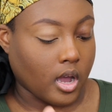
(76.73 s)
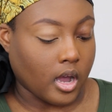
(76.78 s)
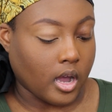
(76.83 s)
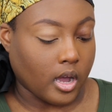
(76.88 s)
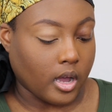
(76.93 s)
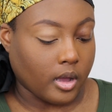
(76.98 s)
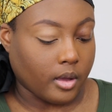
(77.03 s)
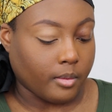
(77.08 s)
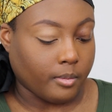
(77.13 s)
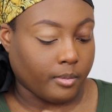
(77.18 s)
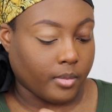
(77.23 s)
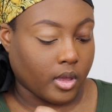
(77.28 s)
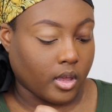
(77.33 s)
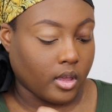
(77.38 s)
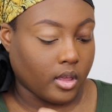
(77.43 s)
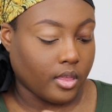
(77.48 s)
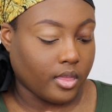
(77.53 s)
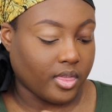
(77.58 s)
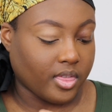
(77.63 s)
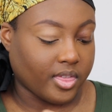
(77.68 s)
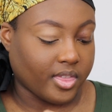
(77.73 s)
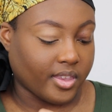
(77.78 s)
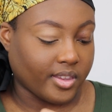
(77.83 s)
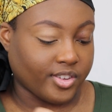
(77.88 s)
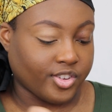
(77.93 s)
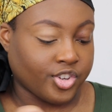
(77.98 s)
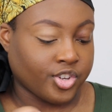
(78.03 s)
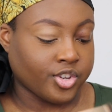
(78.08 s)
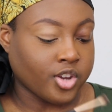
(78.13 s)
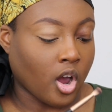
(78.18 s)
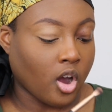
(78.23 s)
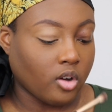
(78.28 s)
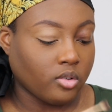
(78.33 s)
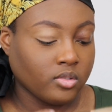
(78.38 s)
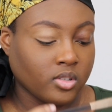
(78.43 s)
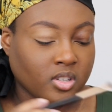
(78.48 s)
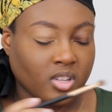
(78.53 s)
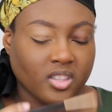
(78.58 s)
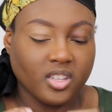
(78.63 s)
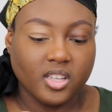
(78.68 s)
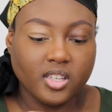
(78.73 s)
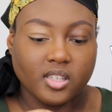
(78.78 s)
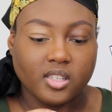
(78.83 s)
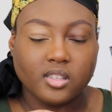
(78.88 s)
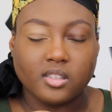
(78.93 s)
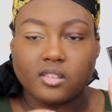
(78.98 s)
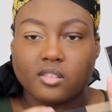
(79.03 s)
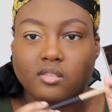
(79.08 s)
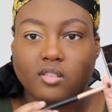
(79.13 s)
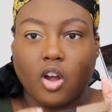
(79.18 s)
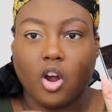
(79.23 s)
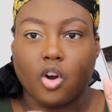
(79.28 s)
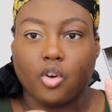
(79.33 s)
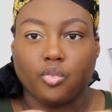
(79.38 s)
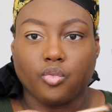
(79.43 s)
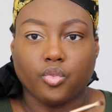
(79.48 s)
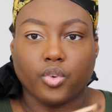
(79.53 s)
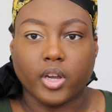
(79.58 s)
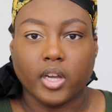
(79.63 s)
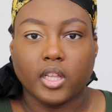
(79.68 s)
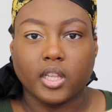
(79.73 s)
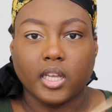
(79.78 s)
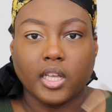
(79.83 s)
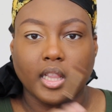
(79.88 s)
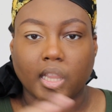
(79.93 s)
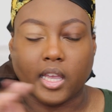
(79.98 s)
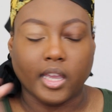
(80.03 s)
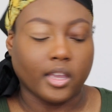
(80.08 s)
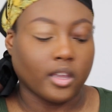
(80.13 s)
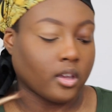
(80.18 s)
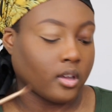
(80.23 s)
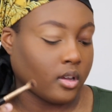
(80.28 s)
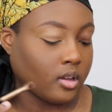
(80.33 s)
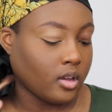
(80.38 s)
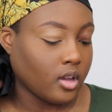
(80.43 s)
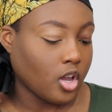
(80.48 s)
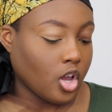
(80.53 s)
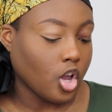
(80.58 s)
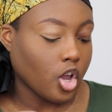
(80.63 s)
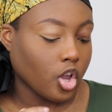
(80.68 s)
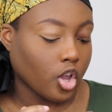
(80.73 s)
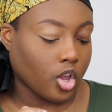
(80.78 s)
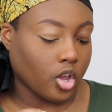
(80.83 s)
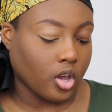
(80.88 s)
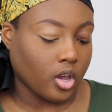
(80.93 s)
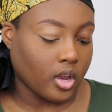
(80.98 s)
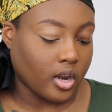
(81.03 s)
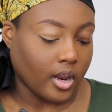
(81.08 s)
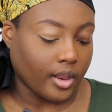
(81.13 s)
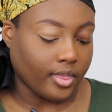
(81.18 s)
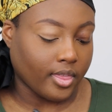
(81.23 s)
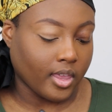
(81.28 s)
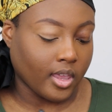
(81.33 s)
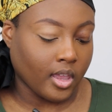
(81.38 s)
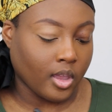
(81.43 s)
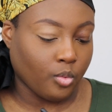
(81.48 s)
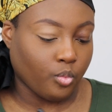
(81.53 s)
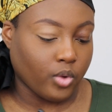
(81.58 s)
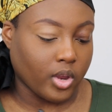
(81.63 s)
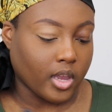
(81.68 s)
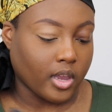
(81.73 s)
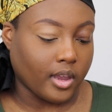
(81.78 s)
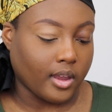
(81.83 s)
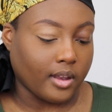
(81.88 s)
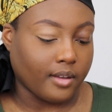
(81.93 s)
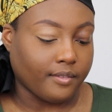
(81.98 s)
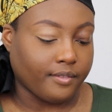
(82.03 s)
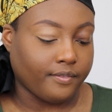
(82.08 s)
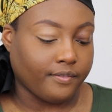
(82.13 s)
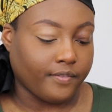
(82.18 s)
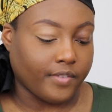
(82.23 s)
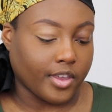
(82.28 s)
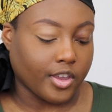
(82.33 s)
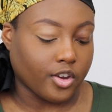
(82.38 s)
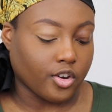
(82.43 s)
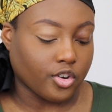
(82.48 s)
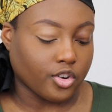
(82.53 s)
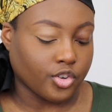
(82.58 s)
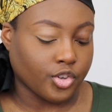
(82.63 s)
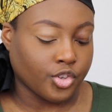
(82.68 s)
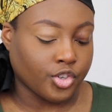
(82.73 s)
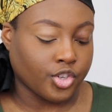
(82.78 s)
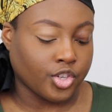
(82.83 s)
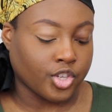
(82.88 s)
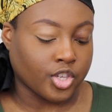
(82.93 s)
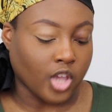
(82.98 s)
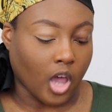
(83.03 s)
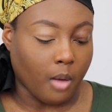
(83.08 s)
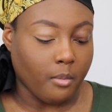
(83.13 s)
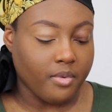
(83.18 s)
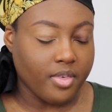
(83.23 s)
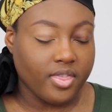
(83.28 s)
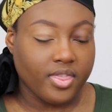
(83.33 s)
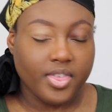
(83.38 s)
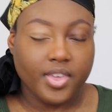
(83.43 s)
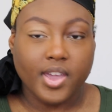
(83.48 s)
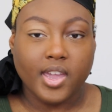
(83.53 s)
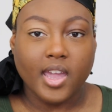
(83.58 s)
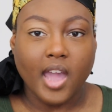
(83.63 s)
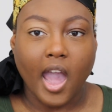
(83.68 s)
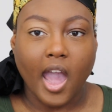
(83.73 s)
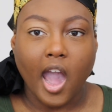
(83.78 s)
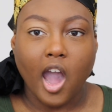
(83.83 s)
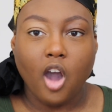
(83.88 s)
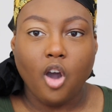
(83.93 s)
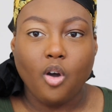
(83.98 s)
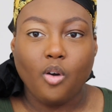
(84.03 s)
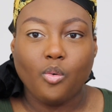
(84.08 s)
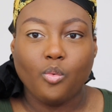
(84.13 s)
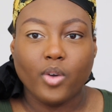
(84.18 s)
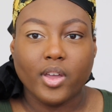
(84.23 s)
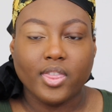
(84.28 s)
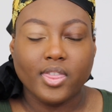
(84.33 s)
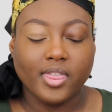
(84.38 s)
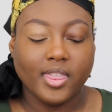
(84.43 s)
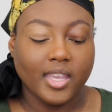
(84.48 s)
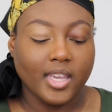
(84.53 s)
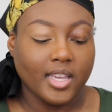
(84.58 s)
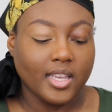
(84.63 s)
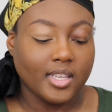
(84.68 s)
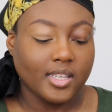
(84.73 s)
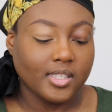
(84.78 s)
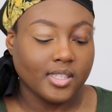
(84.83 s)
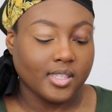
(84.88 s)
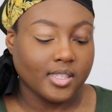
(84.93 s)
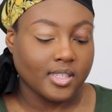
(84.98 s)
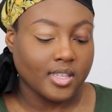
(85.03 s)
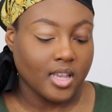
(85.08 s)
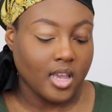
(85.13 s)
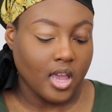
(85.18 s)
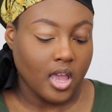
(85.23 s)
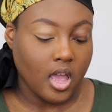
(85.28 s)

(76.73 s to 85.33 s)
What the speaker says: The tones on these are really like good. I think we can figure something out with these.